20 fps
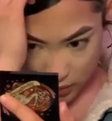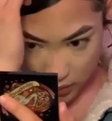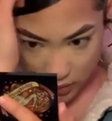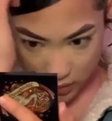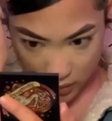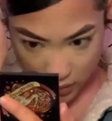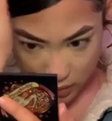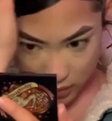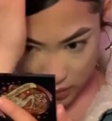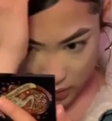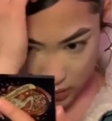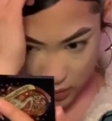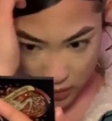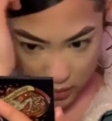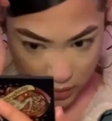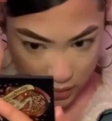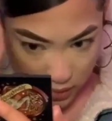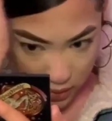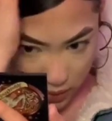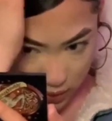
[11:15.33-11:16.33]
how does
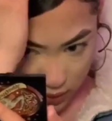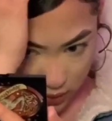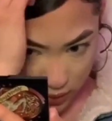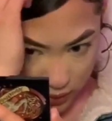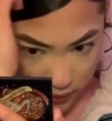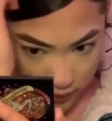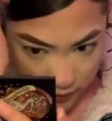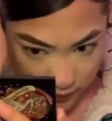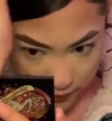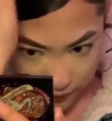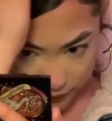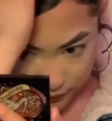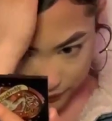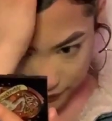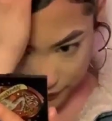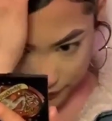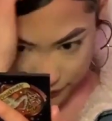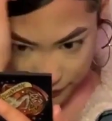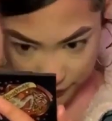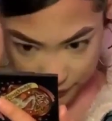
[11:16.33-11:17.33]
going to like a photo
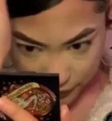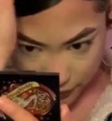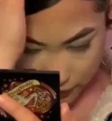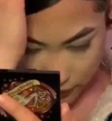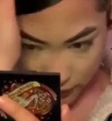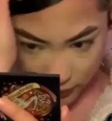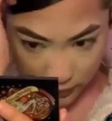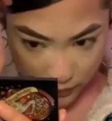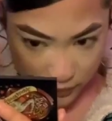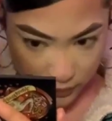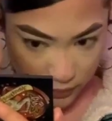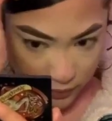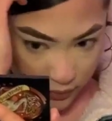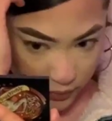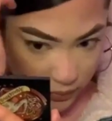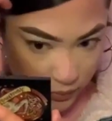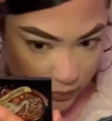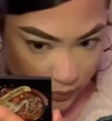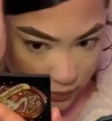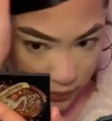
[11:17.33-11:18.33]
shoot make you feel?
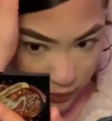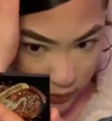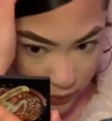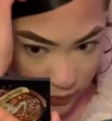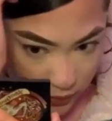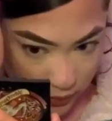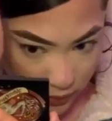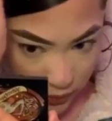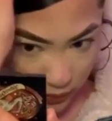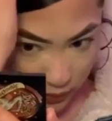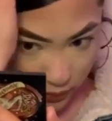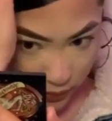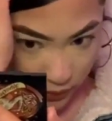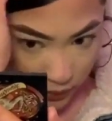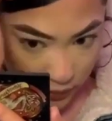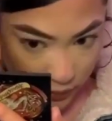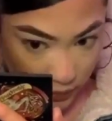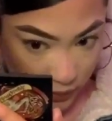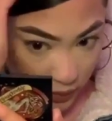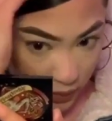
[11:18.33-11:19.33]
Just being there?